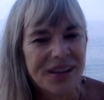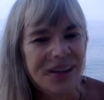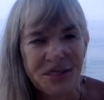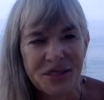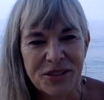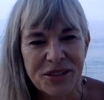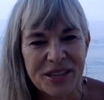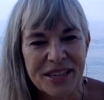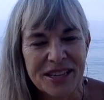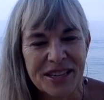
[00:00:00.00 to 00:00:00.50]

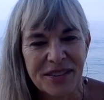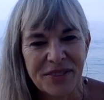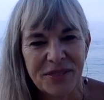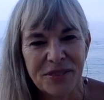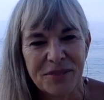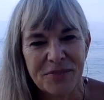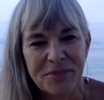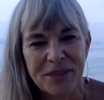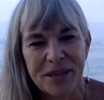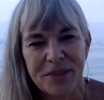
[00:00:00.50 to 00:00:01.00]
to the
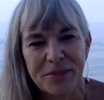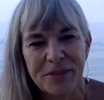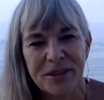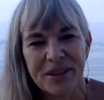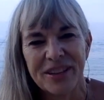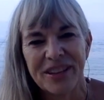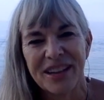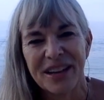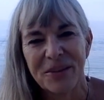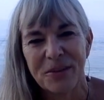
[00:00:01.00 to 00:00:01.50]
different
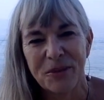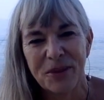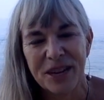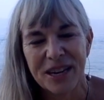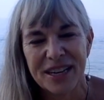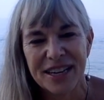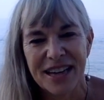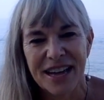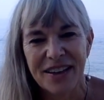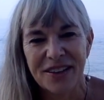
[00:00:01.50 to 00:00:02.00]
people that we
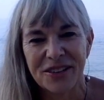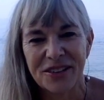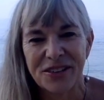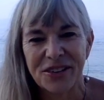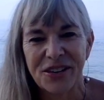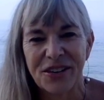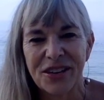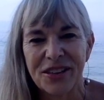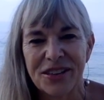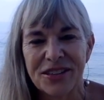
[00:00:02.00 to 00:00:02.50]

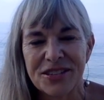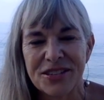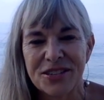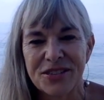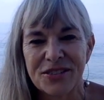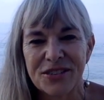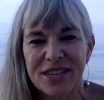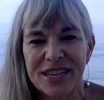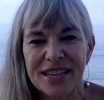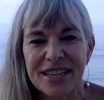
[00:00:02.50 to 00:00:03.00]
encounter on the
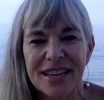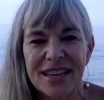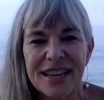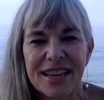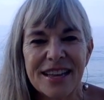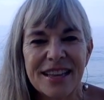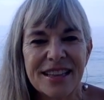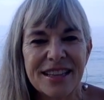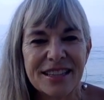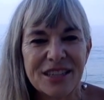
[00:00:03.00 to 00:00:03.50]
street
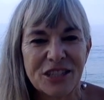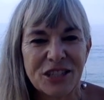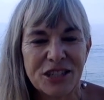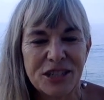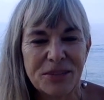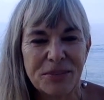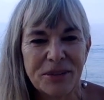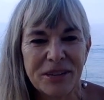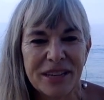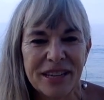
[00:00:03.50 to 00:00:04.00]
that she
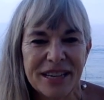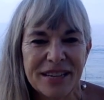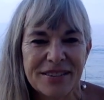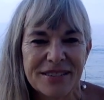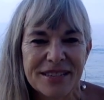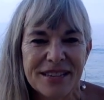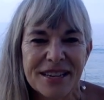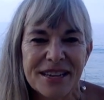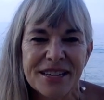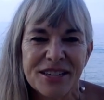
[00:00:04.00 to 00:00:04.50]

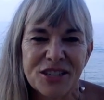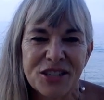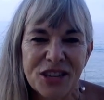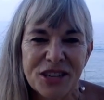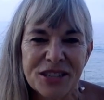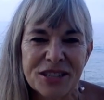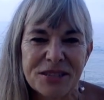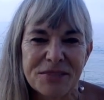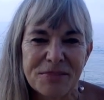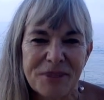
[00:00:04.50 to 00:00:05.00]
believes just